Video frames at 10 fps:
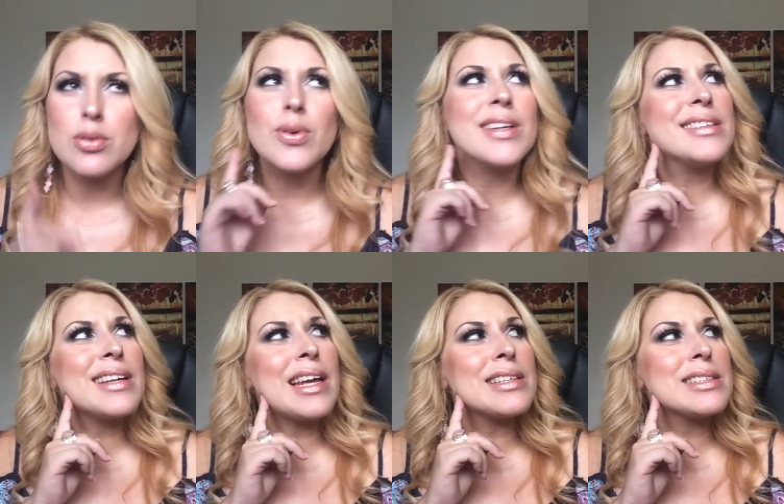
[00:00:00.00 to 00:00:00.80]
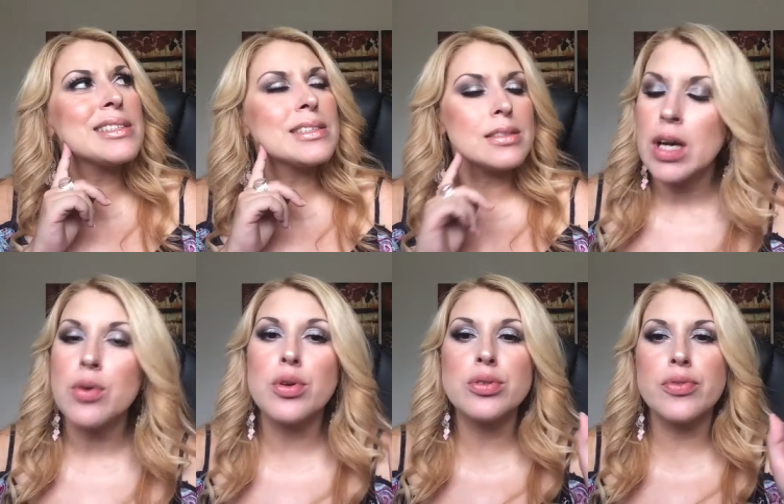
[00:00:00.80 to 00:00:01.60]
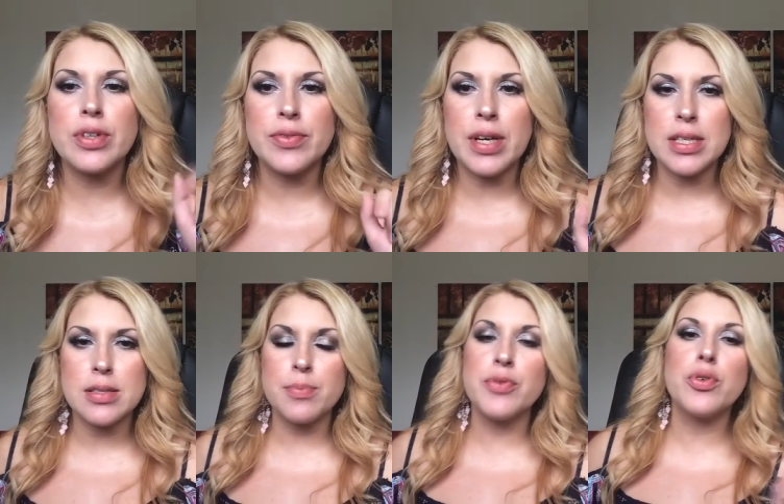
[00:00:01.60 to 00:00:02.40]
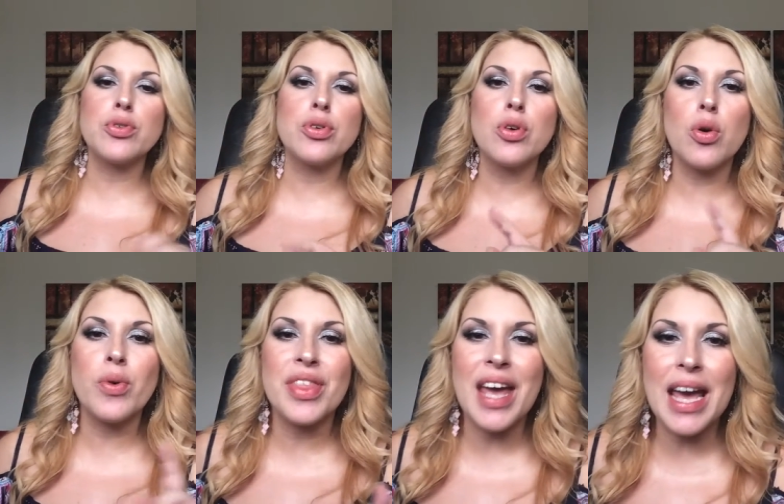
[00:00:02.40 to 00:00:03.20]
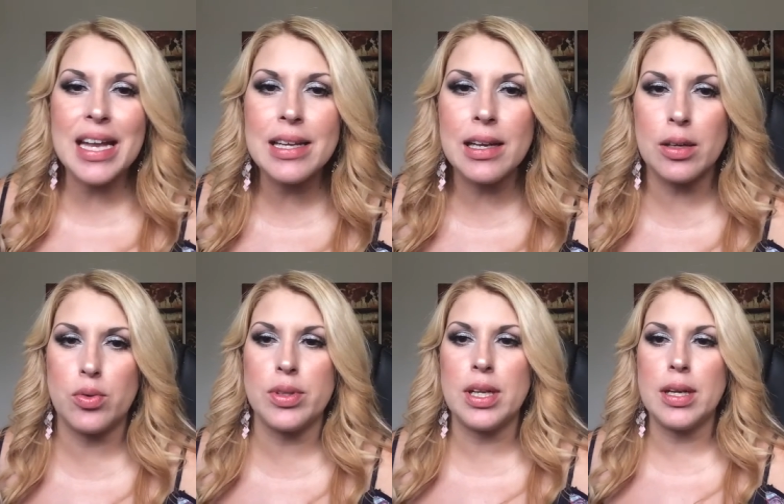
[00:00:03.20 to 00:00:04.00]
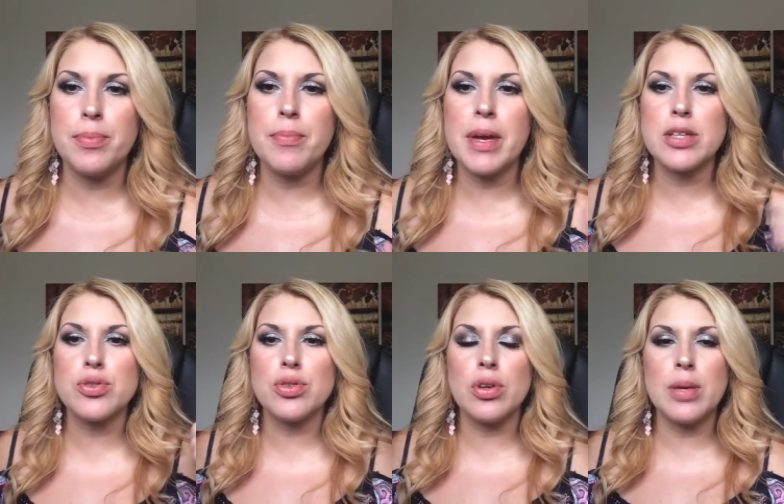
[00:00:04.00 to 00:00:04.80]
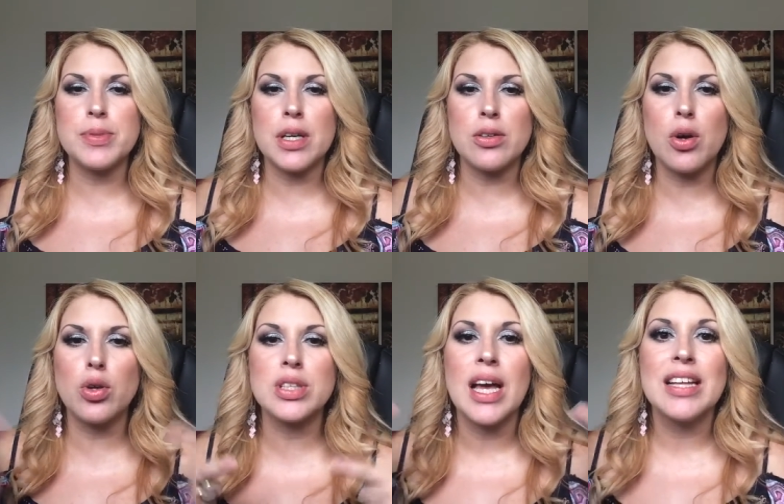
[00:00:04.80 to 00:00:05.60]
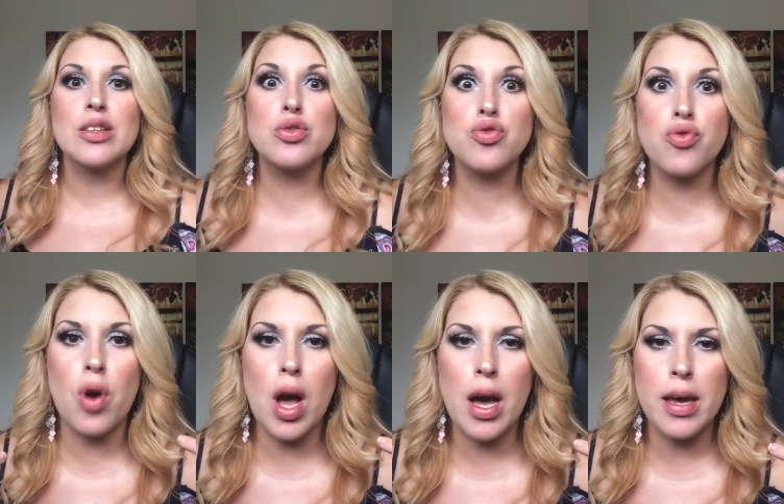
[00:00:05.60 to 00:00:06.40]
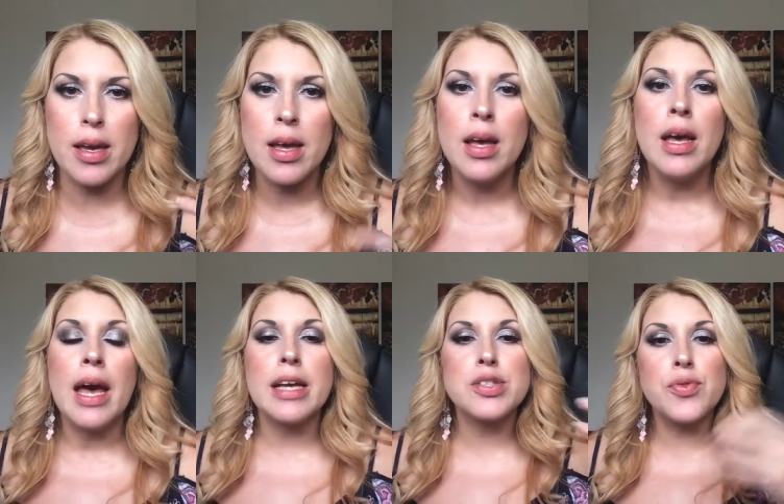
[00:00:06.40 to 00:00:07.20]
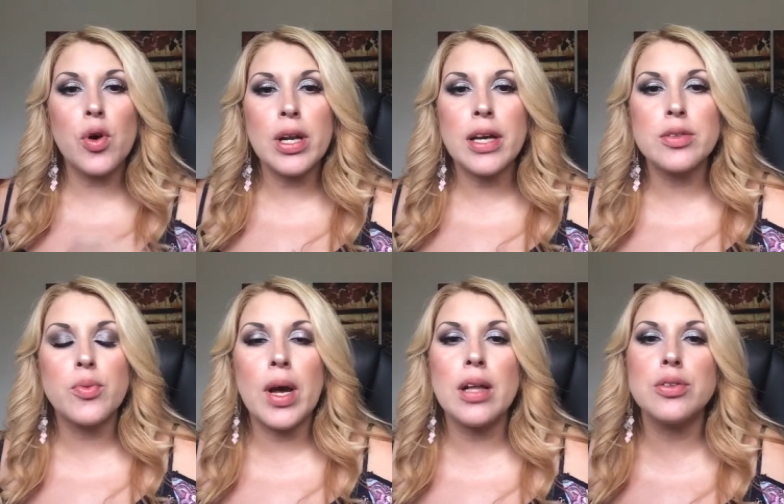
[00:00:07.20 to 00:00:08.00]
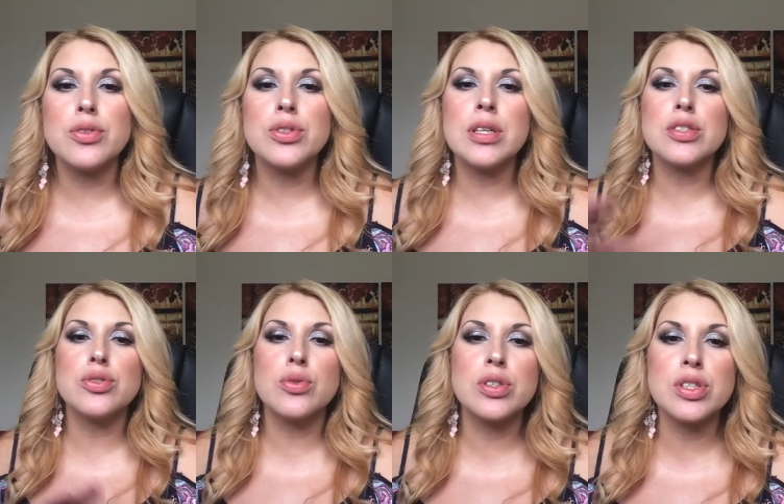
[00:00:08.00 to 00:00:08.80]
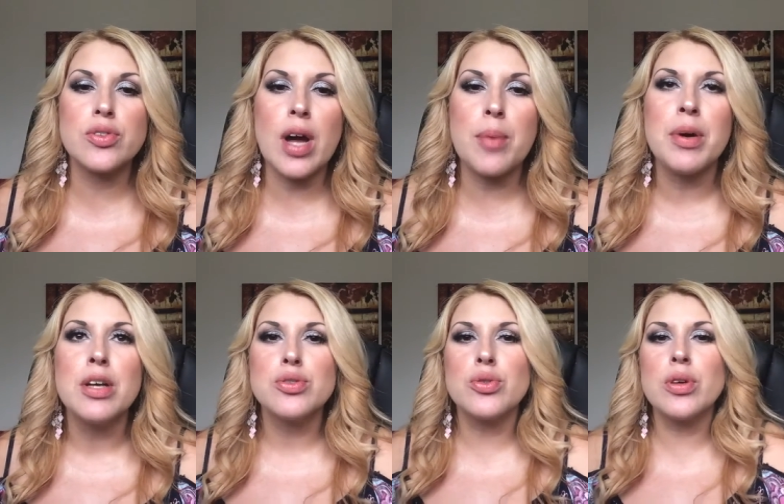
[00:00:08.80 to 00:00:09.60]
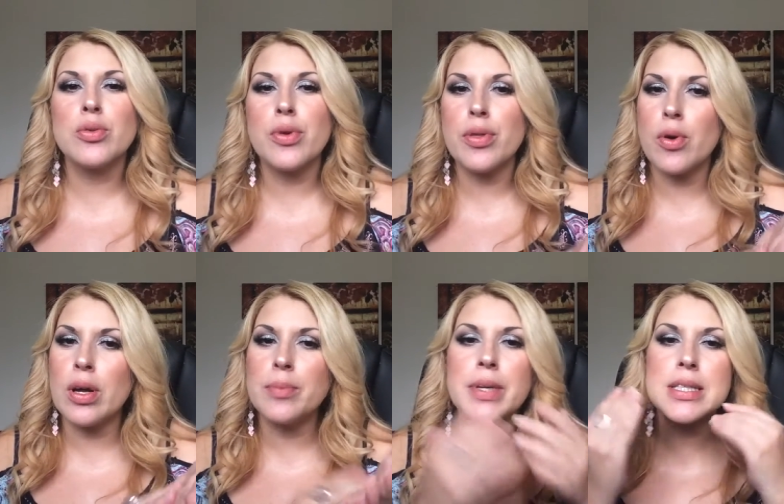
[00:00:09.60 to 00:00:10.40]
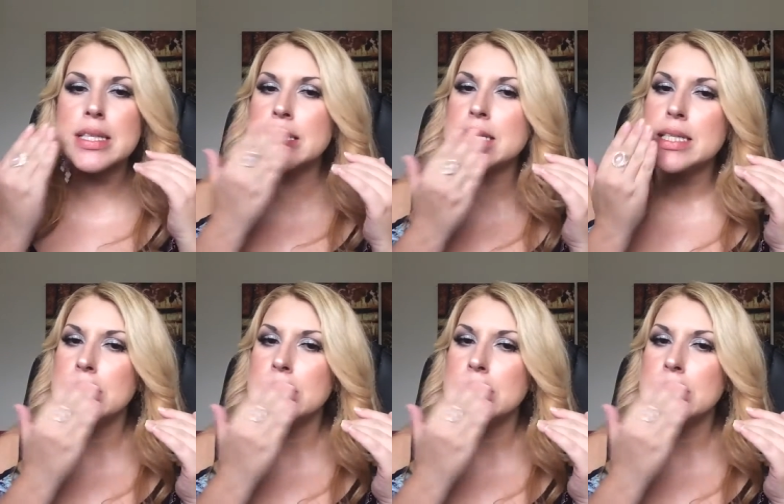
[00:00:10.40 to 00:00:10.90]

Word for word: Do I need glasses? Word of advice, before you go with any liquid lip, make sure your lips are not dry. Exfoliate well using a sugar scrub, sugar with oil, mix it,